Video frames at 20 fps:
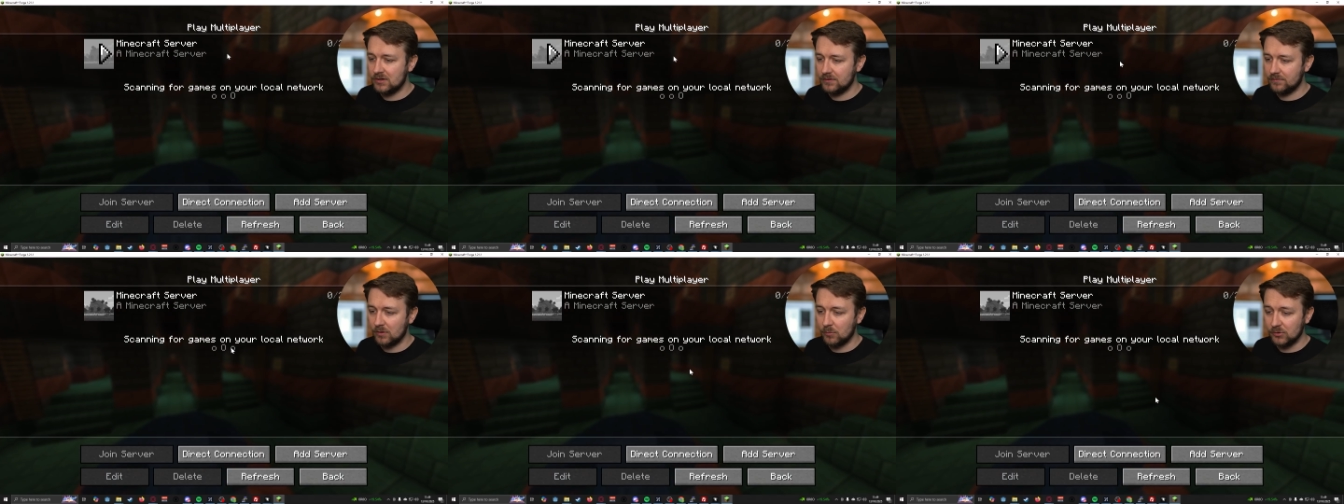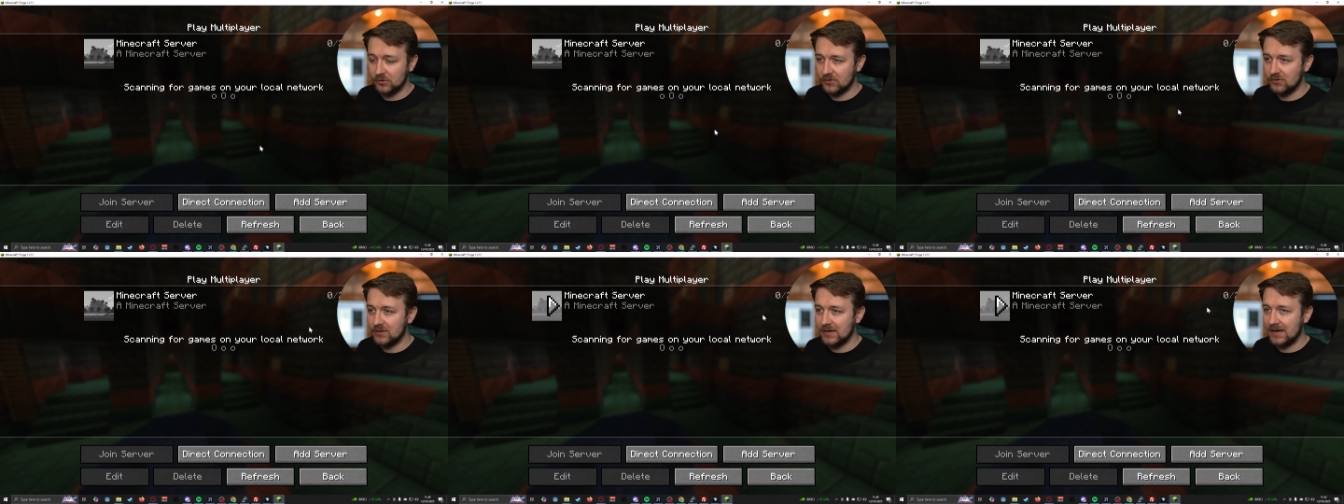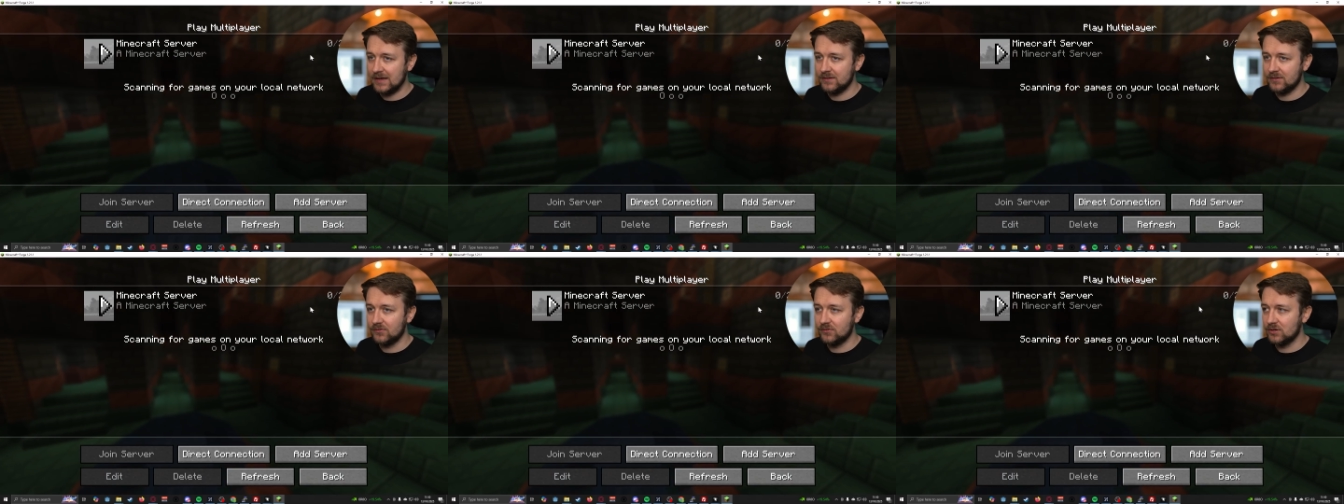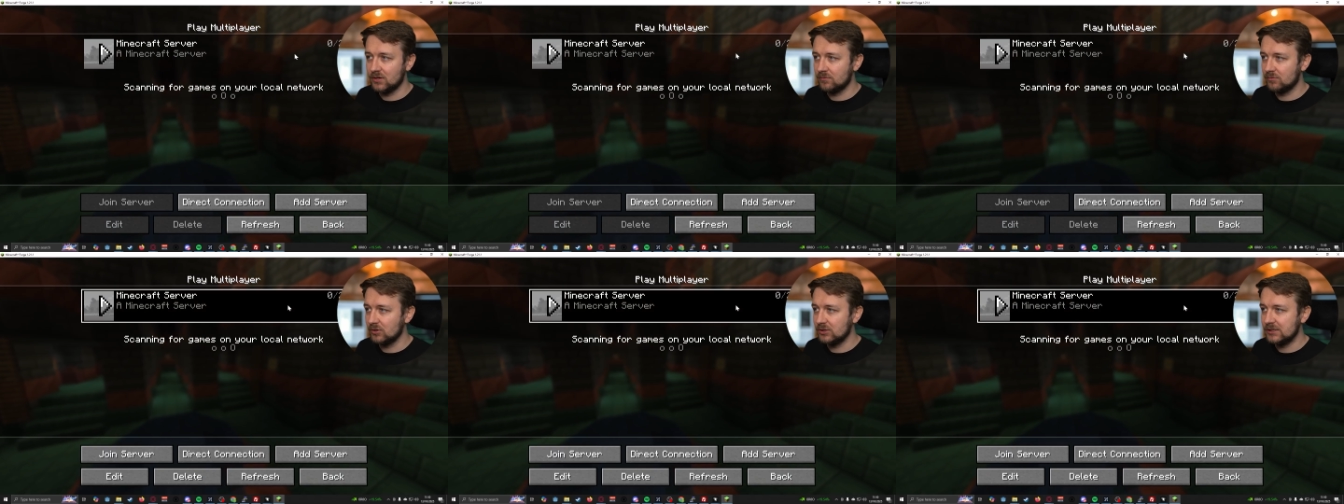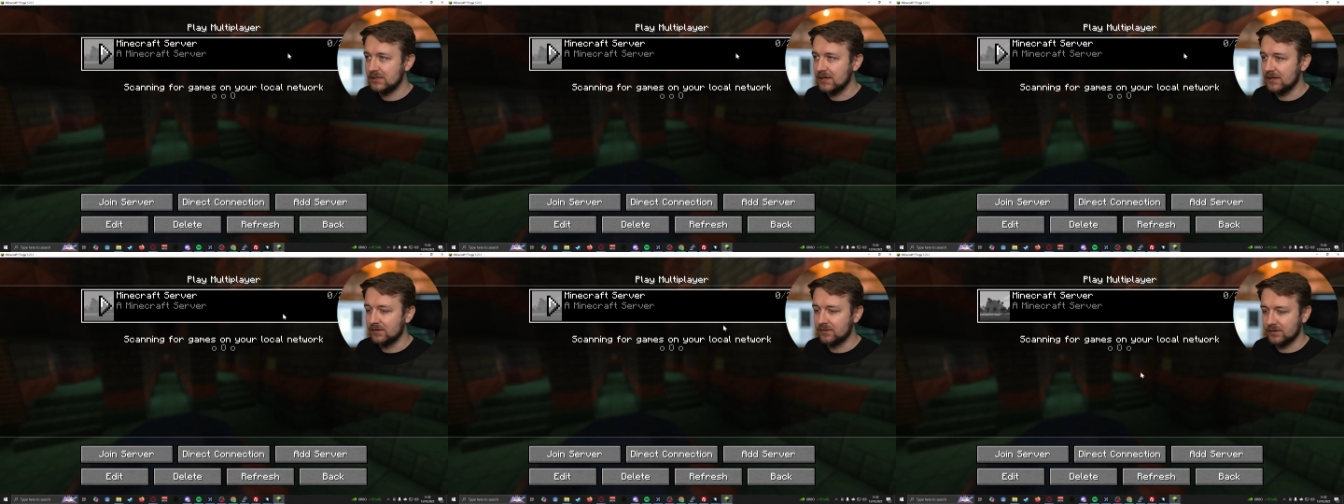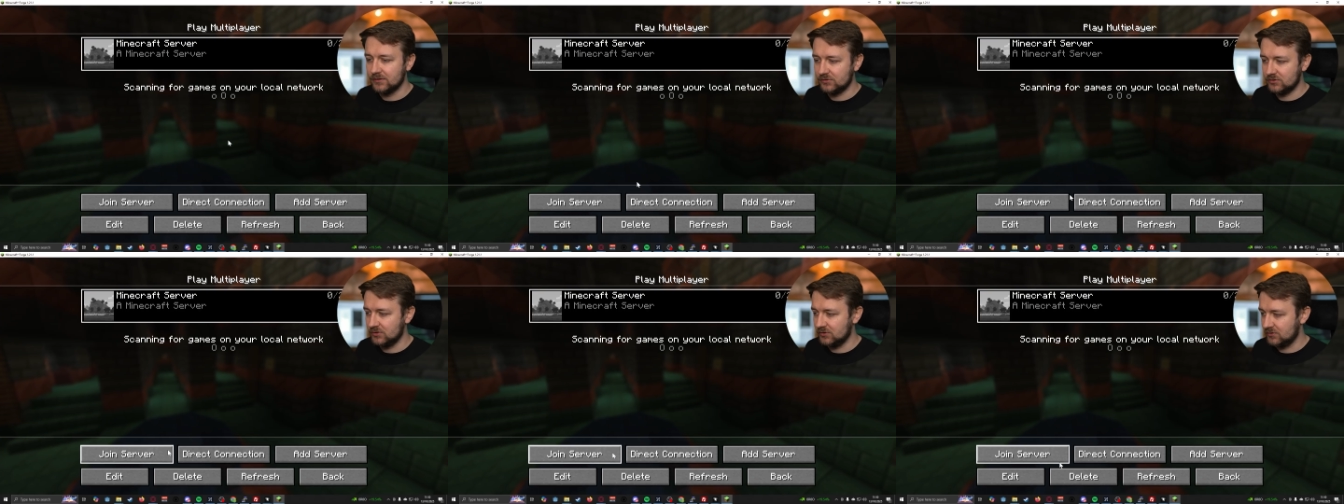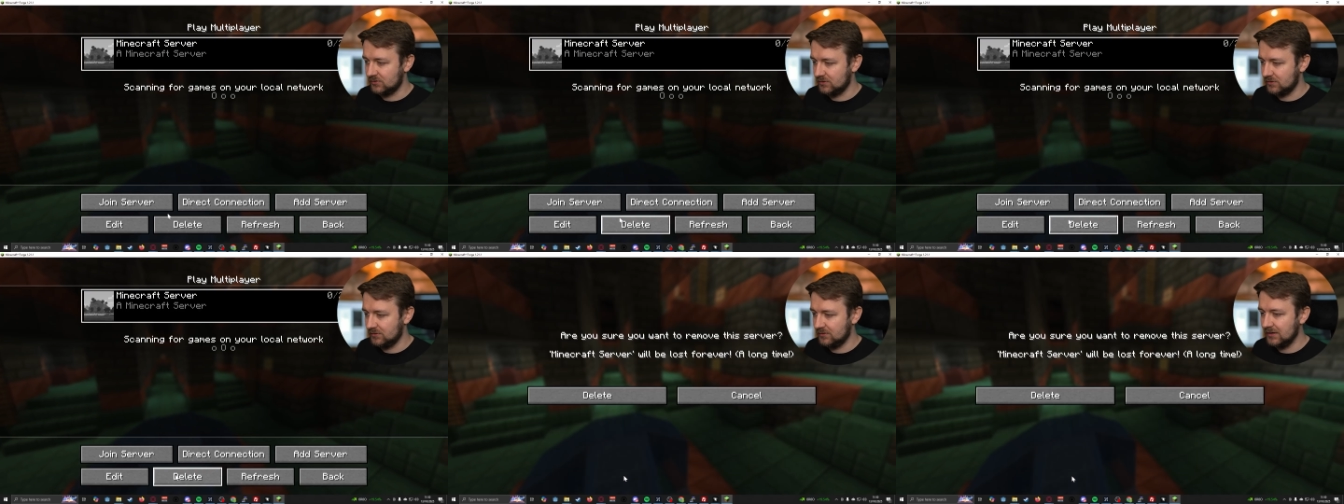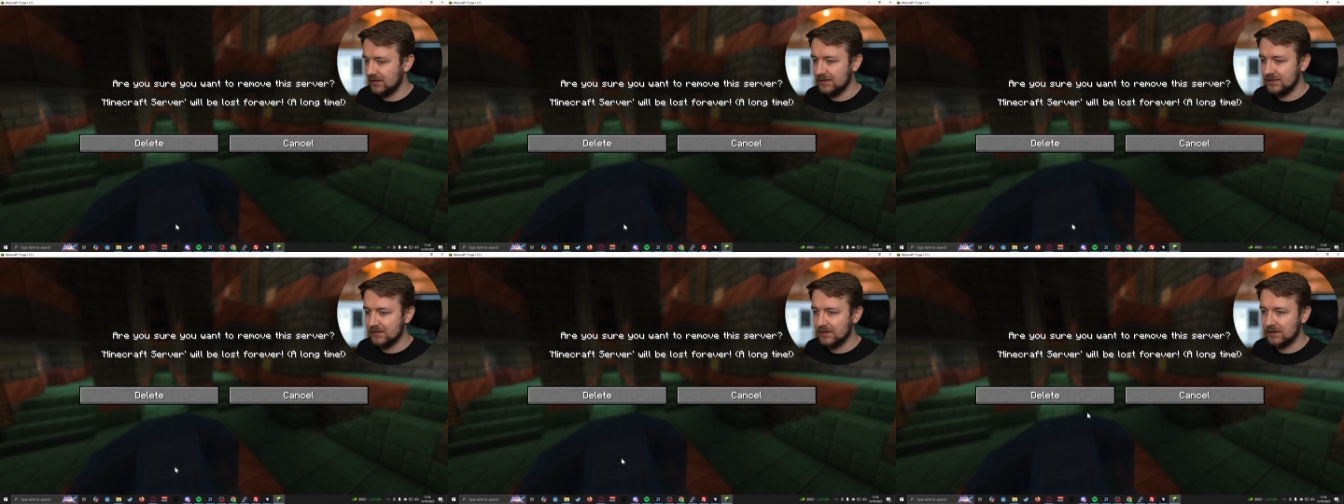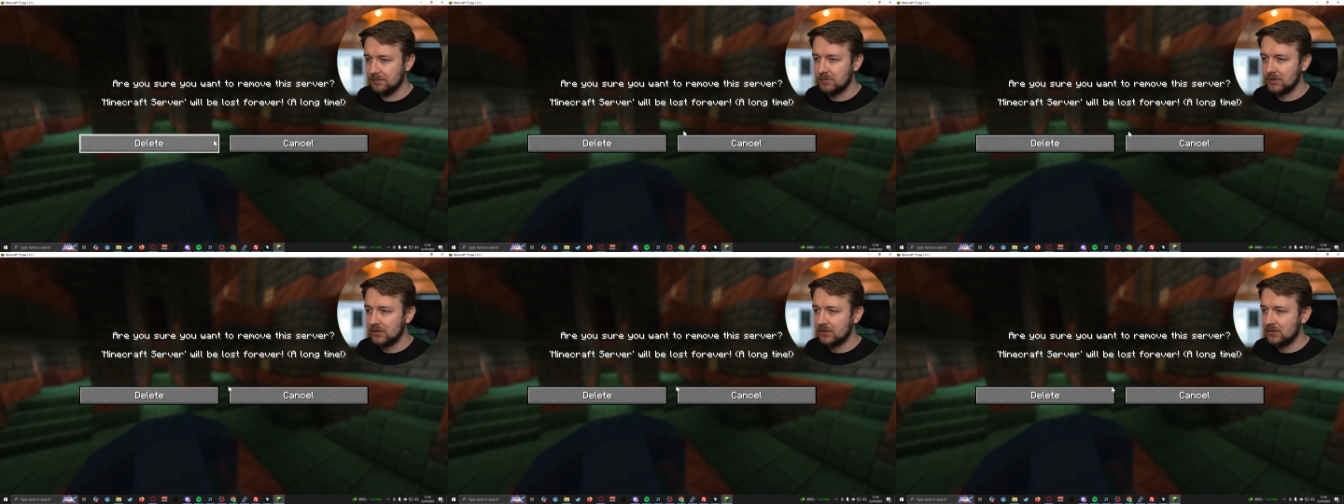If I wanted to add the server again, let's just delete that.